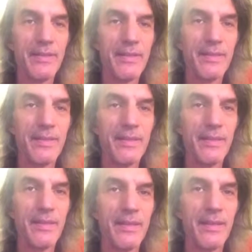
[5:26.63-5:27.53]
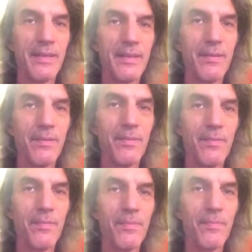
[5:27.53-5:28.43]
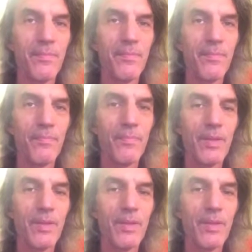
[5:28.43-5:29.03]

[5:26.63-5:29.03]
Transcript: Nobody speaks.